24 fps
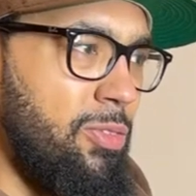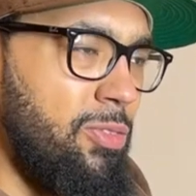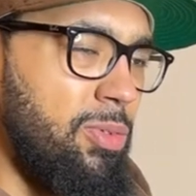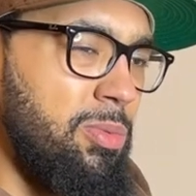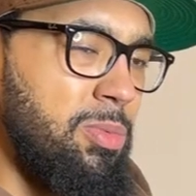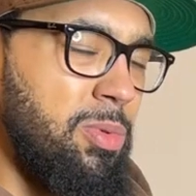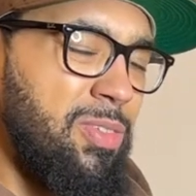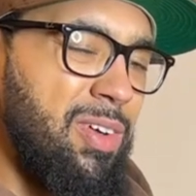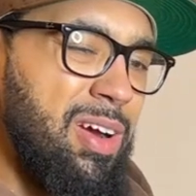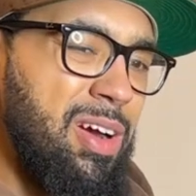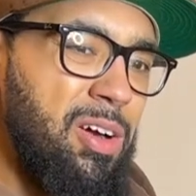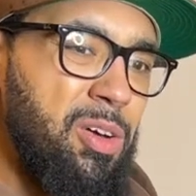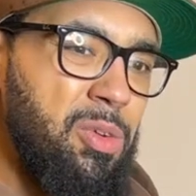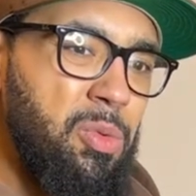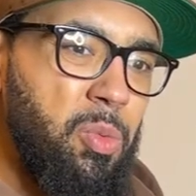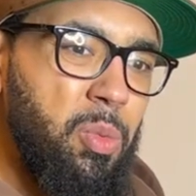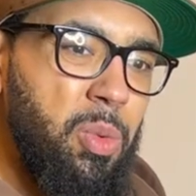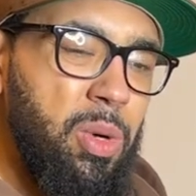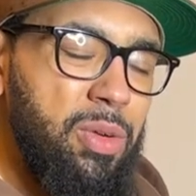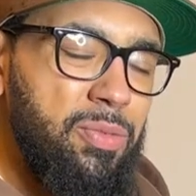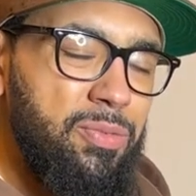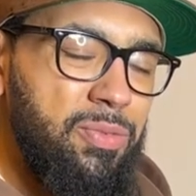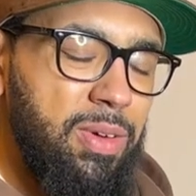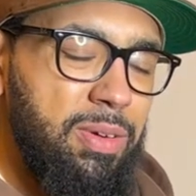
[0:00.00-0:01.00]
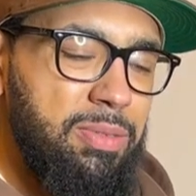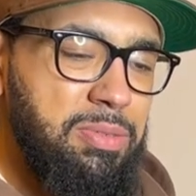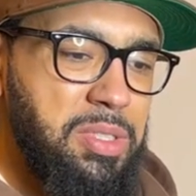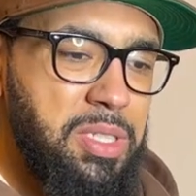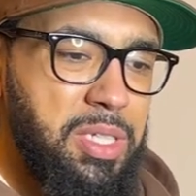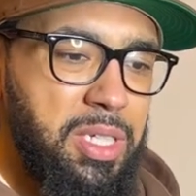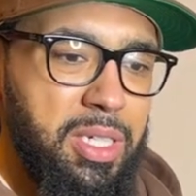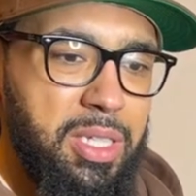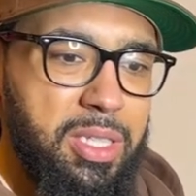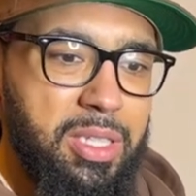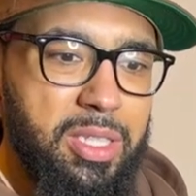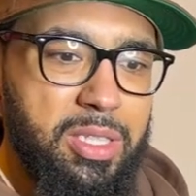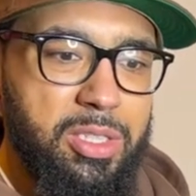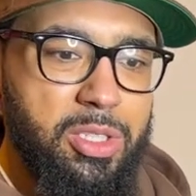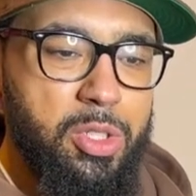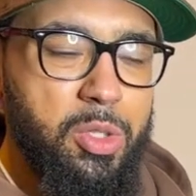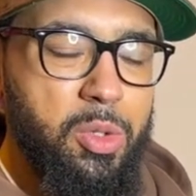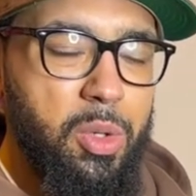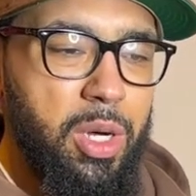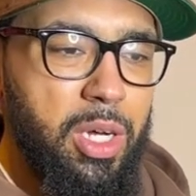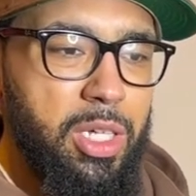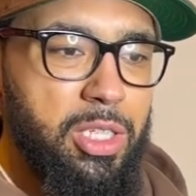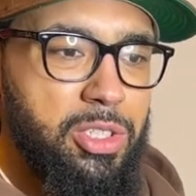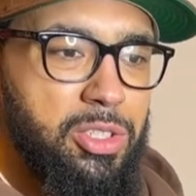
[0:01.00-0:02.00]
from around $115
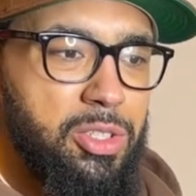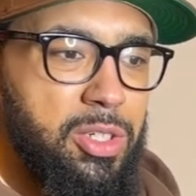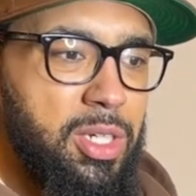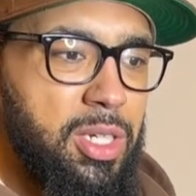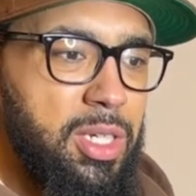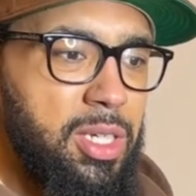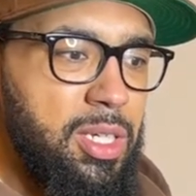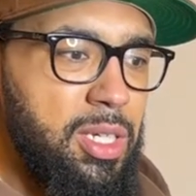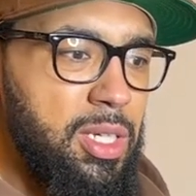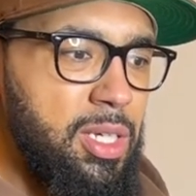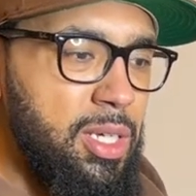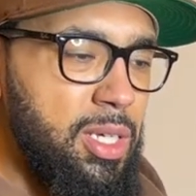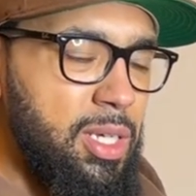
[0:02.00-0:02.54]
to $200.